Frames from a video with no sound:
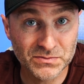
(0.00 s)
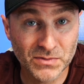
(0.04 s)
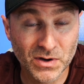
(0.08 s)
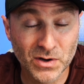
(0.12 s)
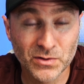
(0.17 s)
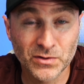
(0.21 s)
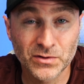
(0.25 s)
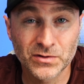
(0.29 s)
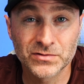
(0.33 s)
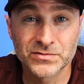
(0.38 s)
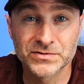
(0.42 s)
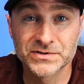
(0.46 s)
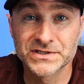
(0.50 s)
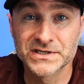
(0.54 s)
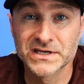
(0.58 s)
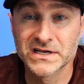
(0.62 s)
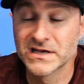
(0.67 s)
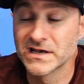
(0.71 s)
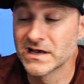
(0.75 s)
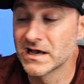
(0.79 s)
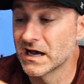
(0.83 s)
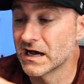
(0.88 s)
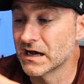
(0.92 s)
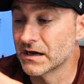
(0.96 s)
motors,
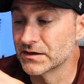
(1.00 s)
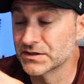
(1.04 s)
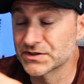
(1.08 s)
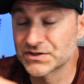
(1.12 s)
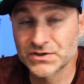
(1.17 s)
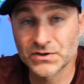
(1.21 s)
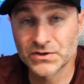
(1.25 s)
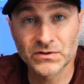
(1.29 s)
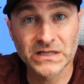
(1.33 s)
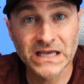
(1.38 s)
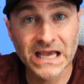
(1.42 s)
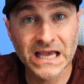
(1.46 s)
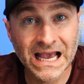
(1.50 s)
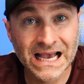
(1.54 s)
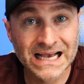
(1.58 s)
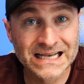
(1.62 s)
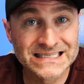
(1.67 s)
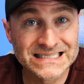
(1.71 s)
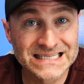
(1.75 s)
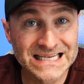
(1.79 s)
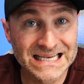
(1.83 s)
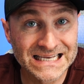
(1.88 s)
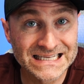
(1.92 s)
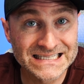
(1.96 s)
certainly
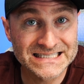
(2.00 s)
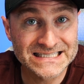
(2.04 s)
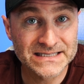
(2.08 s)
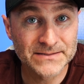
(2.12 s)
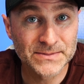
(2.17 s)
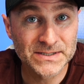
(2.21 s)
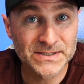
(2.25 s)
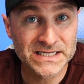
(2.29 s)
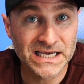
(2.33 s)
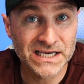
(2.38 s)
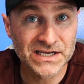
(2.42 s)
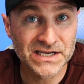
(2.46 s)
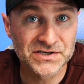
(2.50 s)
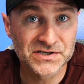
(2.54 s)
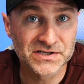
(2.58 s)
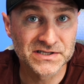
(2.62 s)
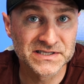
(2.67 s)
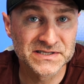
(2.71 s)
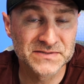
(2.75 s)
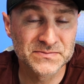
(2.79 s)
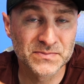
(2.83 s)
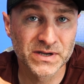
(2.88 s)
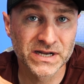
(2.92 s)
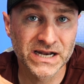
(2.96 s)
has its
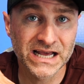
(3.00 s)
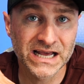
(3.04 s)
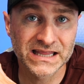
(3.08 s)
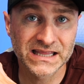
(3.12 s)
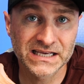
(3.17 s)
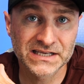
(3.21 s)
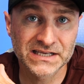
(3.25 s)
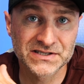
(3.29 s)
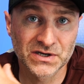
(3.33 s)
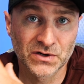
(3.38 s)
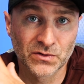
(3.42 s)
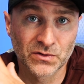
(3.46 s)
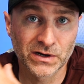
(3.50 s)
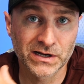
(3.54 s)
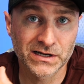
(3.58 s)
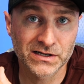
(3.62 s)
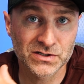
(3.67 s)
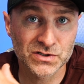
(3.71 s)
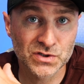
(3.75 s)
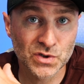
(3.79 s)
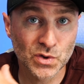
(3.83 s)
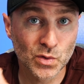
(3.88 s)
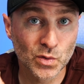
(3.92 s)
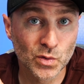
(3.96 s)
limitations, but I think it's a
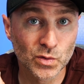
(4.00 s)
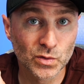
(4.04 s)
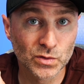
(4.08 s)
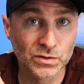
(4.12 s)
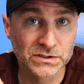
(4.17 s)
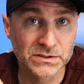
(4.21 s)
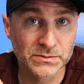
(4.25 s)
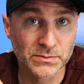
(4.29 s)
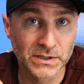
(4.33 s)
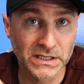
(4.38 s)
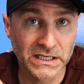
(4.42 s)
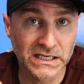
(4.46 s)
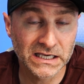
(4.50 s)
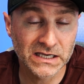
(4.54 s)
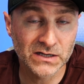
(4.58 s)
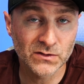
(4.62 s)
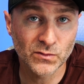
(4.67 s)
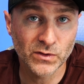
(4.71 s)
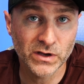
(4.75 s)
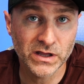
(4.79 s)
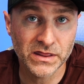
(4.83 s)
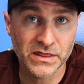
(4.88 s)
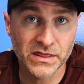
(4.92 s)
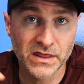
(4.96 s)
great tool to begin
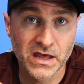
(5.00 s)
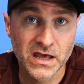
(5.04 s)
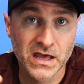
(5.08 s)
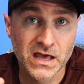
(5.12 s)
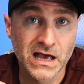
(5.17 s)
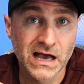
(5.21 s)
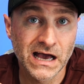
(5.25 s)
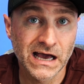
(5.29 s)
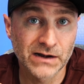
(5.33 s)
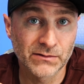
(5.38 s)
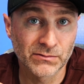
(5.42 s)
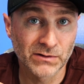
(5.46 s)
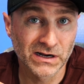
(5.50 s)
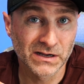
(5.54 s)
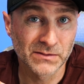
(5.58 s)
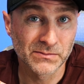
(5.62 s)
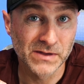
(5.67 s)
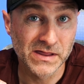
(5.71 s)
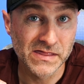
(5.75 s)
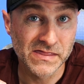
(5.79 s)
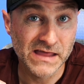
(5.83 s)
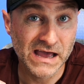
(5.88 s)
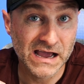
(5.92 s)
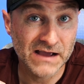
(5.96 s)
with. I'd
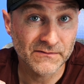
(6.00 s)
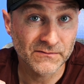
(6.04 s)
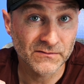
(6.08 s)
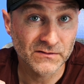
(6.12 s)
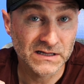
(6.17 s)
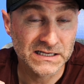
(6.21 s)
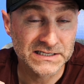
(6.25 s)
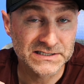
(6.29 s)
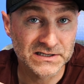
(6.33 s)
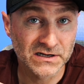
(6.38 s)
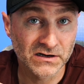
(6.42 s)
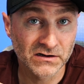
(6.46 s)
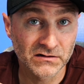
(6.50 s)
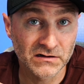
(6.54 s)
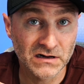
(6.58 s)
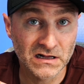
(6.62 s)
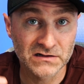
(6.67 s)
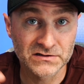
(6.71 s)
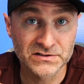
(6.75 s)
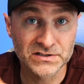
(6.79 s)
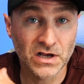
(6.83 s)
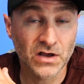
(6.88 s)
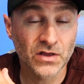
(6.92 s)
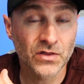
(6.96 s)
recommend that for less than
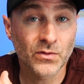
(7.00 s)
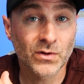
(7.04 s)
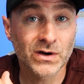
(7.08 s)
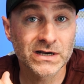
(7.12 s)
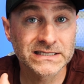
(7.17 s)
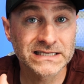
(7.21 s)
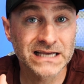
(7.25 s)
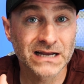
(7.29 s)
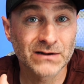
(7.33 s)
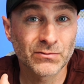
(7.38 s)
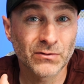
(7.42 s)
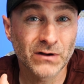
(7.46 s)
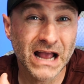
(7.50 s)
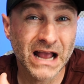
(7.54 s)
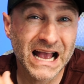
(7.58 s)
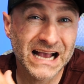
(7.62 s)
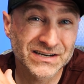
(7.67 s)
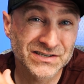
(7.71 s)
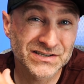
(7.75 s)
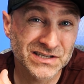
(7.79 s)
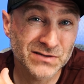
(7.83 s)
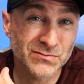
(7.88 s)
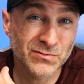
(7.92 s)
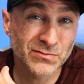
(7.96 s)
$100. Otherwise, I'd
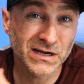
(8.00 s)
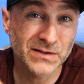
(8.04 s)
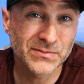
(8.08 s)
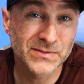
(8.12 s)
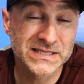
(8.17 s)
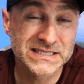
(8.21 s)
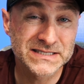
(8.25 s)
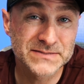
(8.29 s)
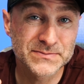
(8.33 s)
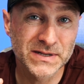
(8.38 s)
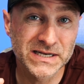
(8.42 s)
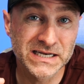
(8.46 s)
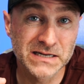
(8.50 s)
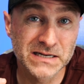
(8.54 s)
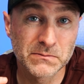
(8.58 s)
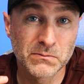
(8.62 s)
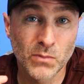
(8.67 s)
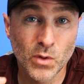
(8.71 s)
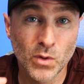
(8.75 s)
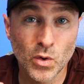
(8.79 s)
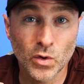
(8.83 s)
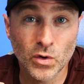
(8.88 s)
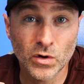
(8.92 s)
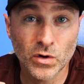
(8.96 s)
actually recommend spending
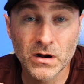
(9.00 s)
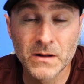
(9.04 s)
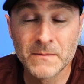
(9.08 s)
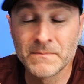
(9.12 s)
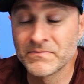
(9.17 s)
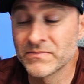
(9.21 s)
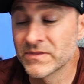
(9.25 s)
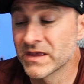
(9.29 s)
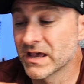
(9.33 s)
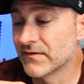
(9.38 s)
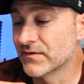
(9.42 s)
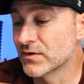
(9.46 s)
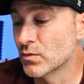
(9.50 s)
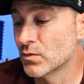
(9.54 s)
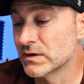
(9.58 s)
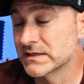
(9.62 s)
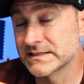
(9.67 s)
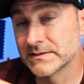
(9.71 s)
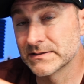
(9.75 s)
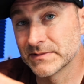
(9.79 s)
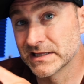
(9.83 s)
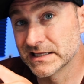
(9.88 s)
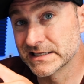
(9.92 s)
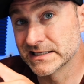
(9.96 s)
more if you want
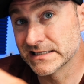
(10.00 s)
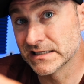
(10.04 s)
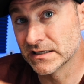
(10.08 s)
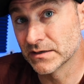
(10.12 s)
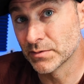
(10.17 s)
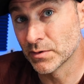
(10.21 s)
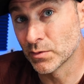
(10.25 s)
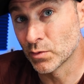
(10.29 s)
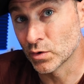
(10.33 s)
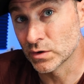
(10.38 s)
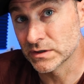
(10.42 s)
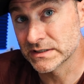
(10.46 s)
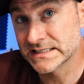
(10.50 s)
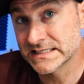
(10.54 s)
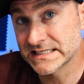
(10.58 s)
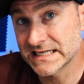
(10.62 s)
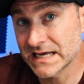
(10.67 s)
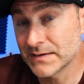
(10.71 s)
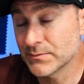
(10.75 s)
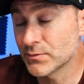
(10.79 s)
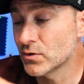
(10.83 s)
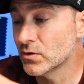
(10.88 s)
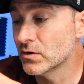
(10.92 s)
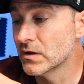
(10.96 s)
something that's a little bit more
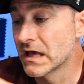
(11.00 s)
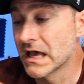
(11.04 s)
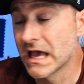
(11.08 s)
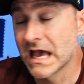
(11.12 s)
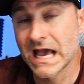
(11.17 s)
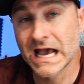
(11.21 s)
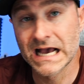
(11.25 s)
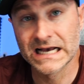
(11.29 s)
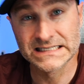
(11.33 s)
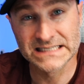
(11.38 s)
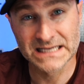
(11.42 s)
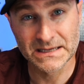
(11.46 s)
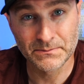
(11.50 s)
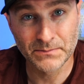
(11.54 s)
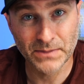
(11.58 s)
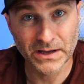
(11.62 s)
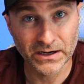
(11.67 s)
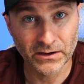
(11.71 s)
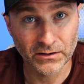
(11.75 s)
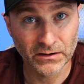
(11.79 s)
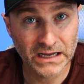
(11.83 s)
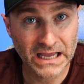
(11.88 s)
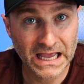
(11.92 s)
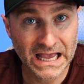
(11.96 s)
stable, has a
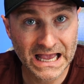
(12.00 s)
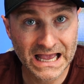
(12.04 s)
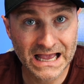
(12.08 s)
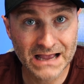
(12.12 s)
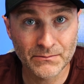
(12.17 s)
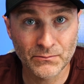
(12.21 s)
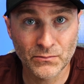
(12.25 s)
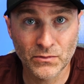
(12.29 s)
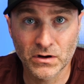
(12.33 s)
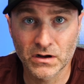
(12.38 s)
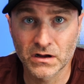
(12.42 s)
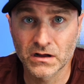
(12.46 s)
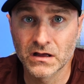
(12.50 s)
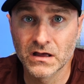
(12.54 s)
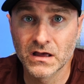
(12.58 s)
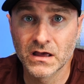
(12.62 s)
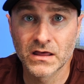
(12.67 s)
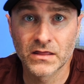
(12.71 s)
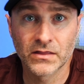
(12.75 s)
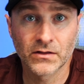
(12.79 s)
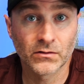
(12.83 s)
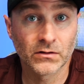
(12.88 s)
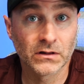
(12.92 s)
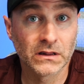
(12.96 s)
better camera.
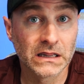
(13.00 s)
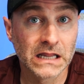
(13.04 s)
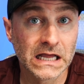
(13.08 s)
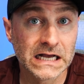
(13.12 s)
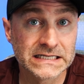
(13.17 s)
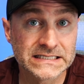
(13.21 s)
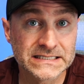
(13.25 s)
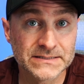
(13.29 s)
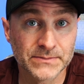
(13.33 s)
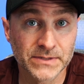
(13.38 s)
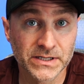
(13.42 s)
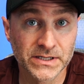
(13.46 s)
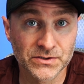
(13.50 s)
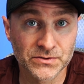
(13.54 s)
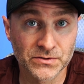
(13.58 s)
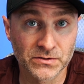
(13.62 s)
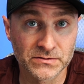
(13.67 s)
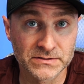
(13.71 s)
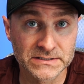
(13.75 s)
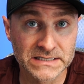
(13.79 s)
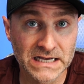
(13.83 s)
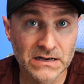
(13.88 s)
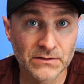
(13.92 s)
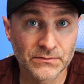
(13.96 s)
There are lots of mini
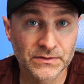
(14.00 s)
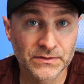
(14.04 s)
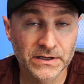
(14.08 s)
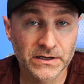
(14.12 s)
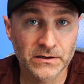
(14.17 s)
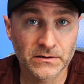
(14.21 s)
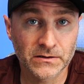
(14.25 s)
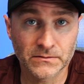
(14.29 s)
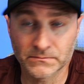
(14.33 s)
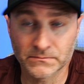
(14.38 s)
drones out there.